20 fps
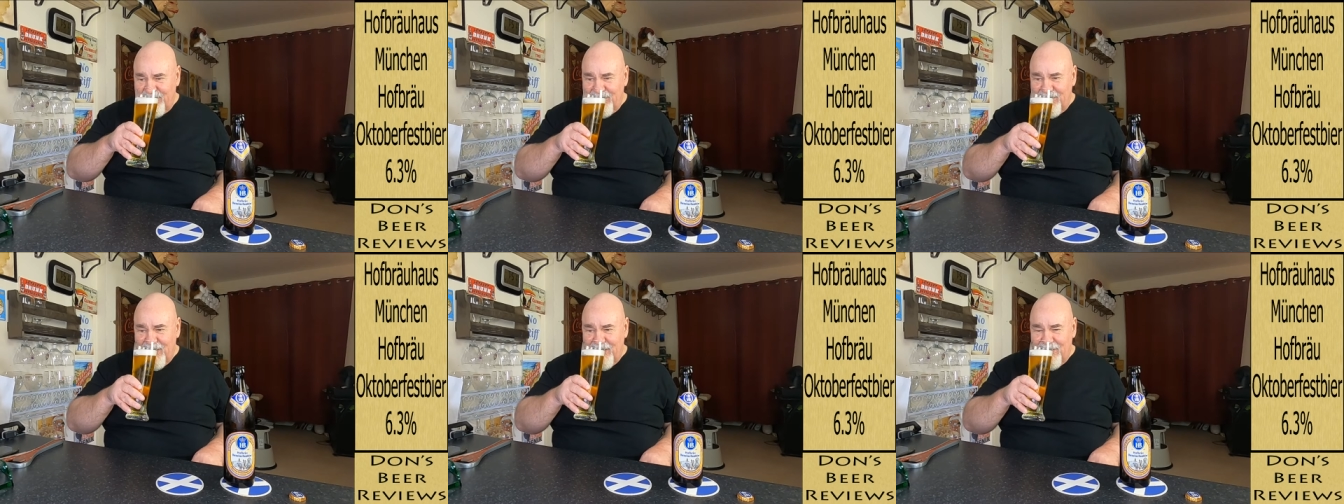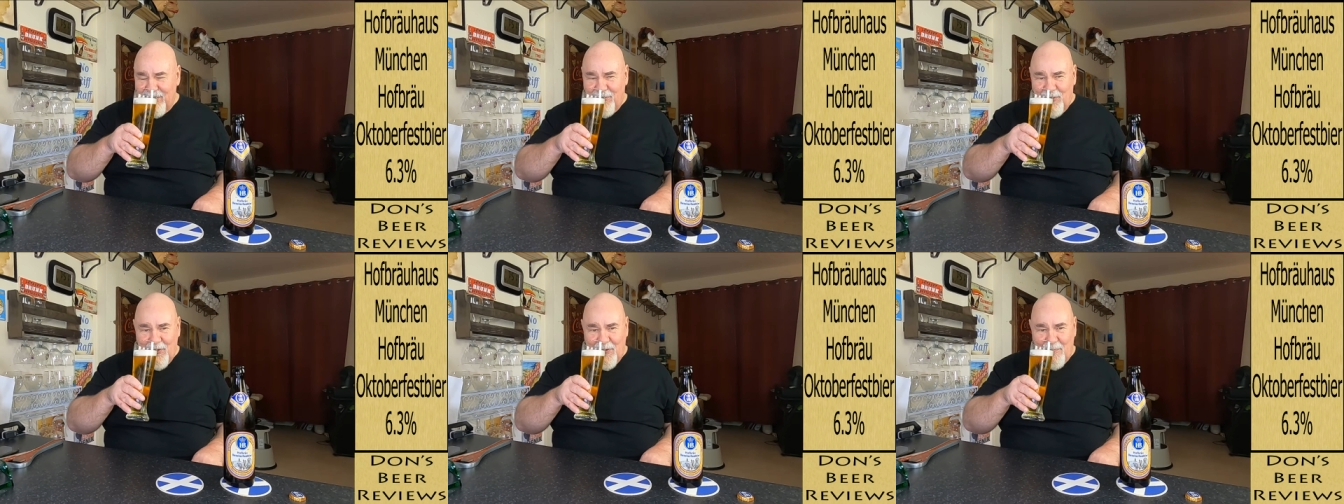
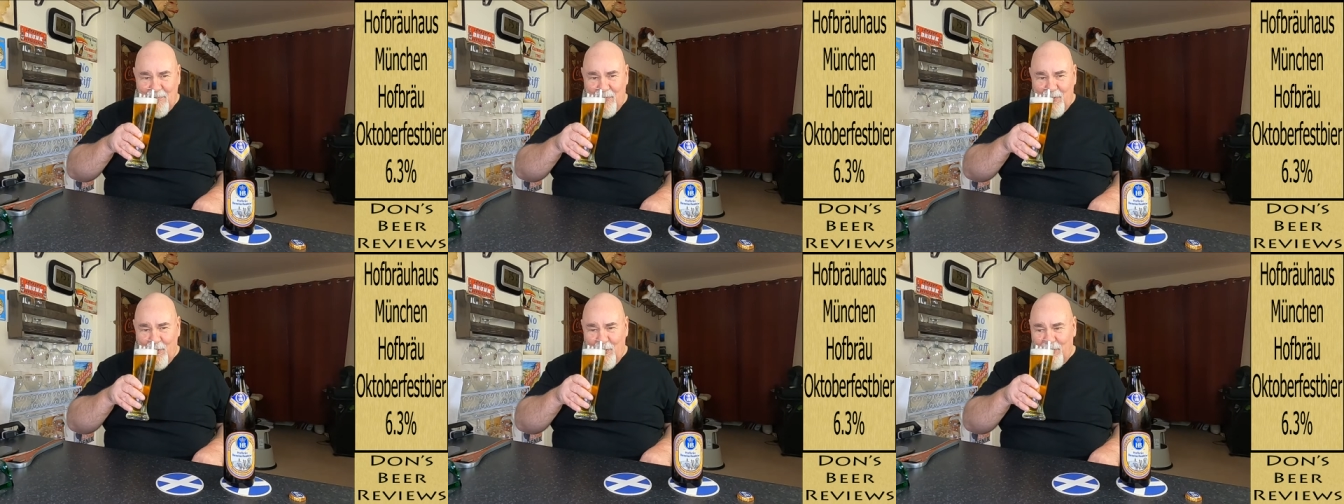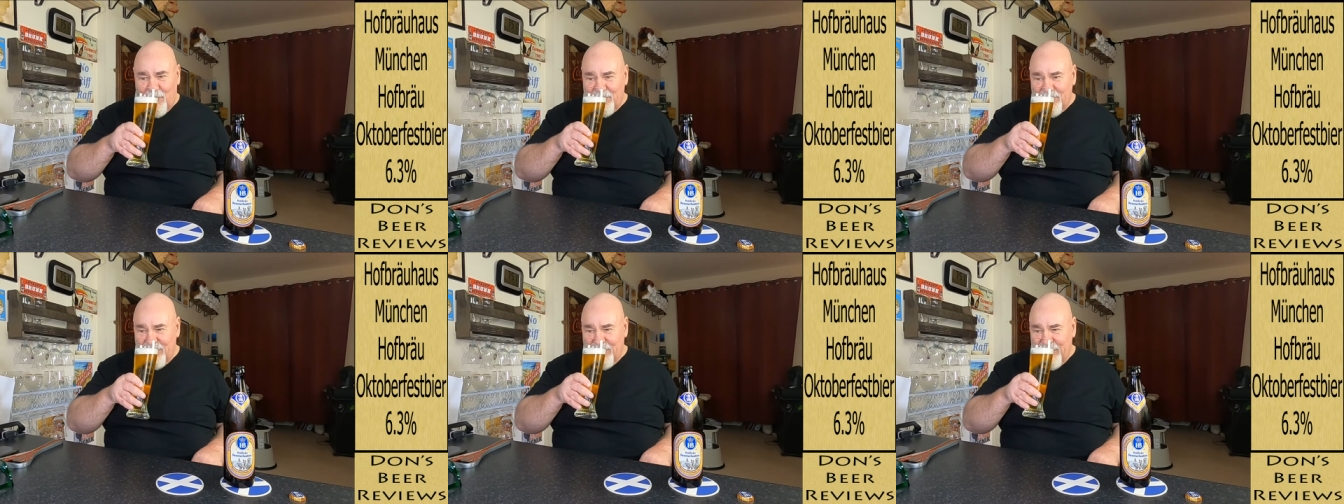Yeah, a lot of
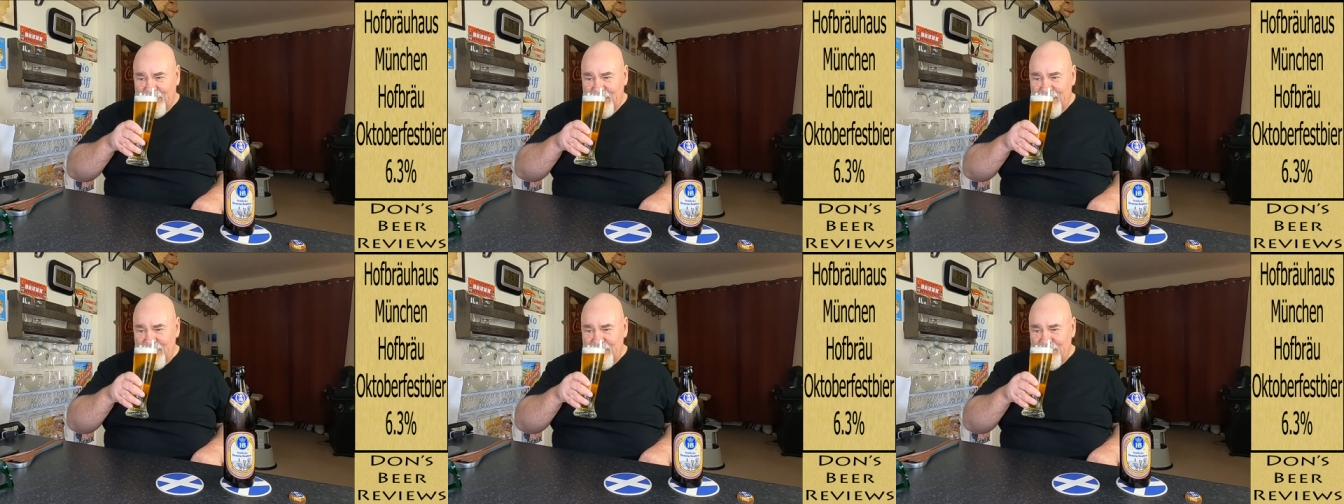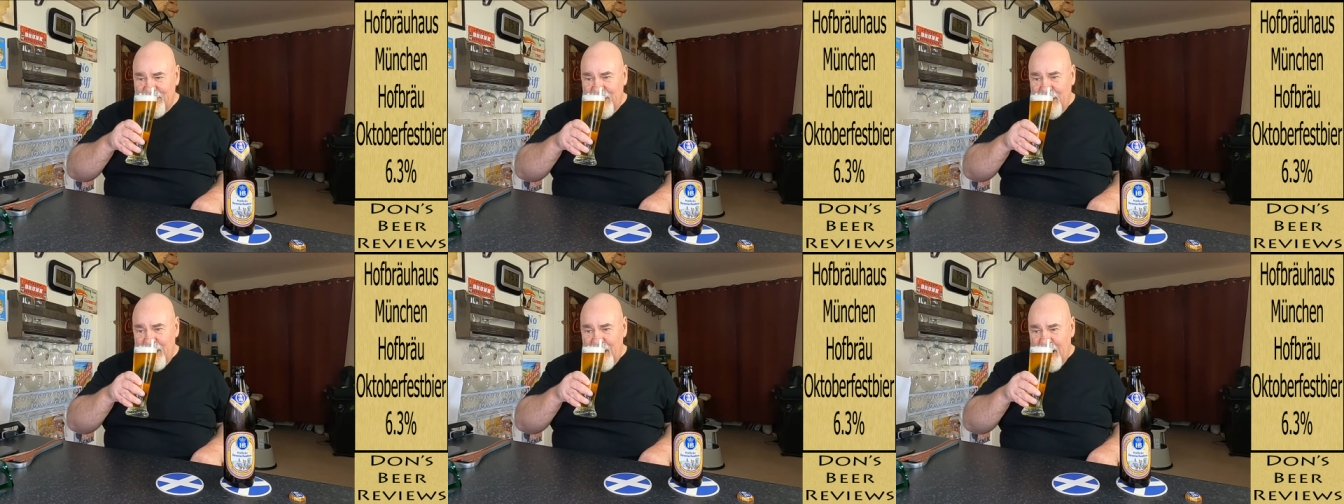malt you're
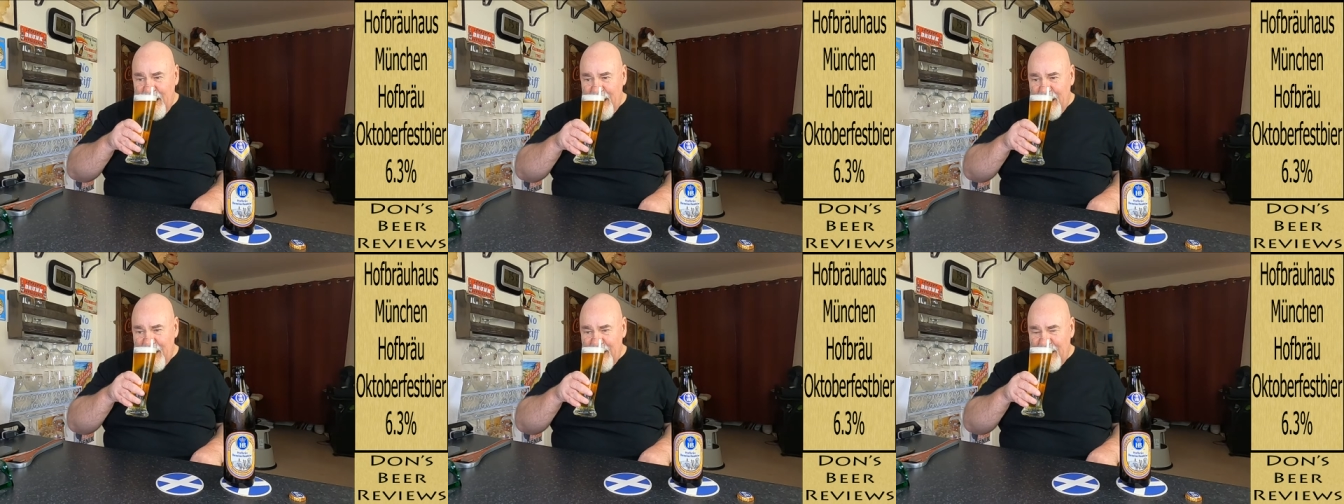getting there.